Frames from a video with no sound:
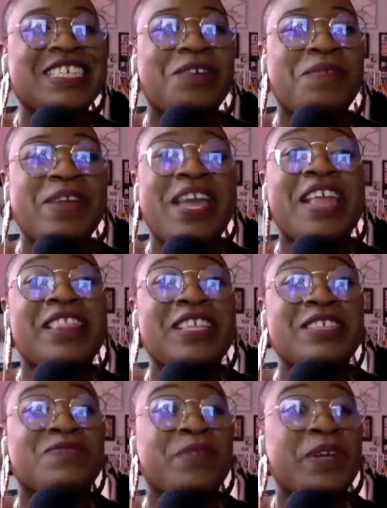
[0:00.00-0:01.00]
we had
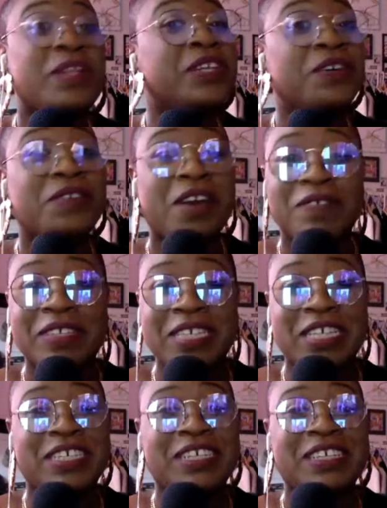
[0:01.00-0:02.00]
this real adult
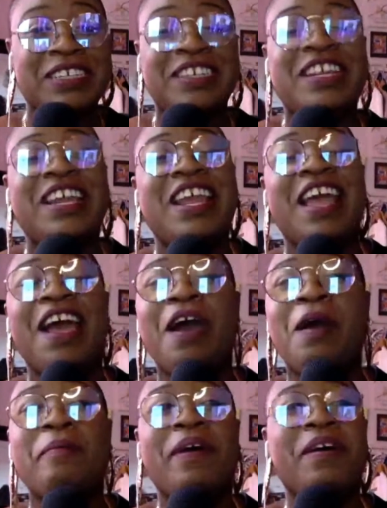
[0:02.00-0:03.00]
conversation
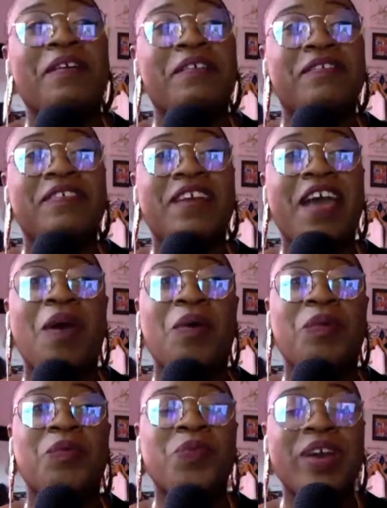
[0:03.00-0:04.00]
about
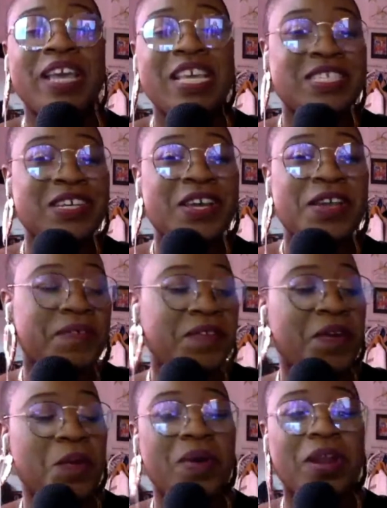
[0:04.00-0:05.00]
how what he's looking
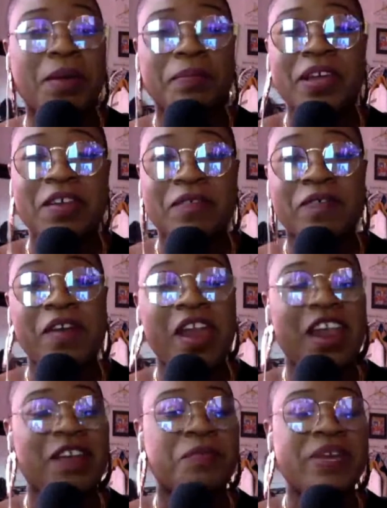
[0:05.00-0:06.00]
for and what I'm looking for,
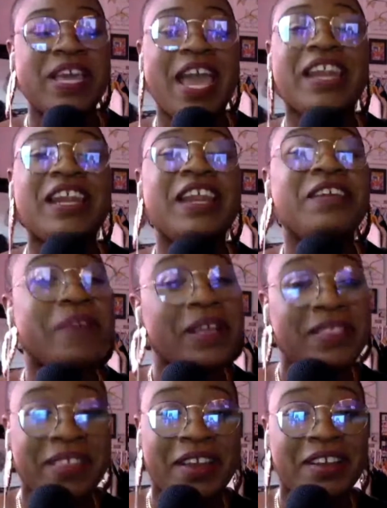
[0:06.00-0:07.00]
and we ended it
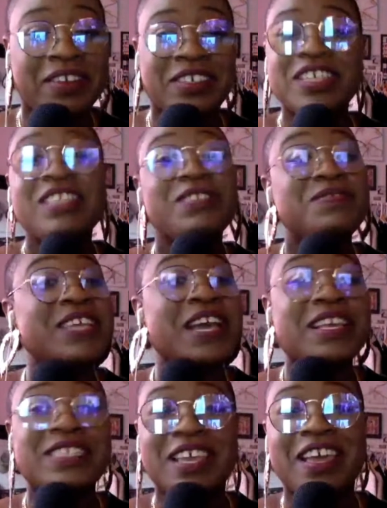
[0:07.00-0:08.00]
right there just through
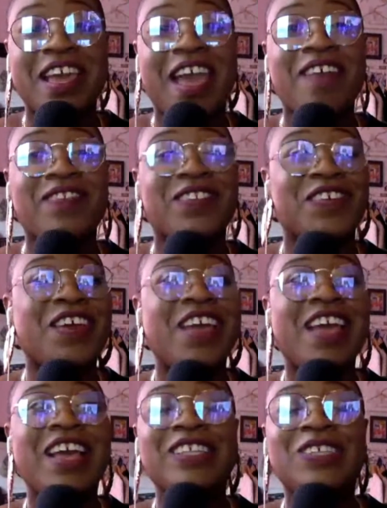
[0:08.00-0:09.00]
texting after
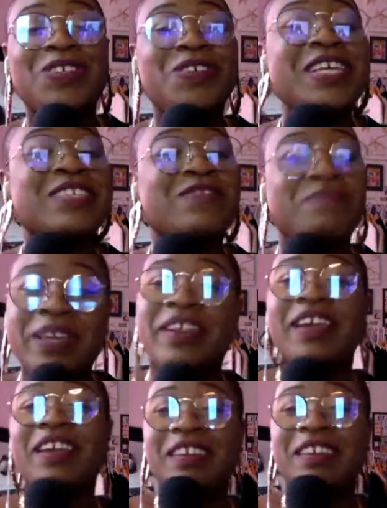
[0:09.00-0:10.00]
2 days of meeting.